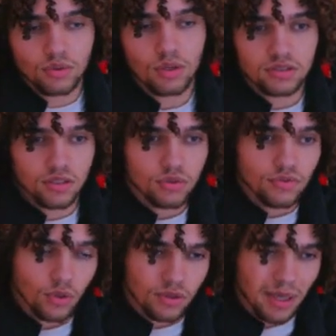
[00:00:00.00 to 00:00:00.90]
wants to go
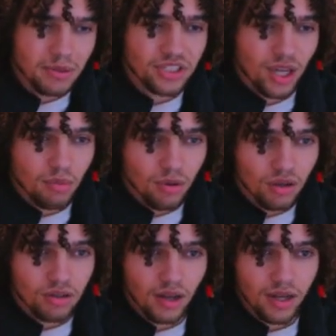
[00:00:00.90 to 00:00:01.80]
for. Maybe Shadow
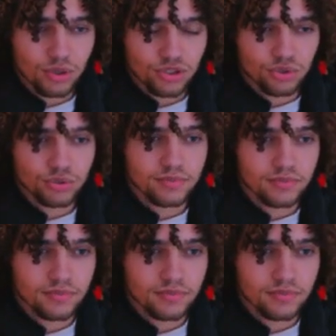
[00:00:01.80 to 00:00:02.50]
Ball, I would assume.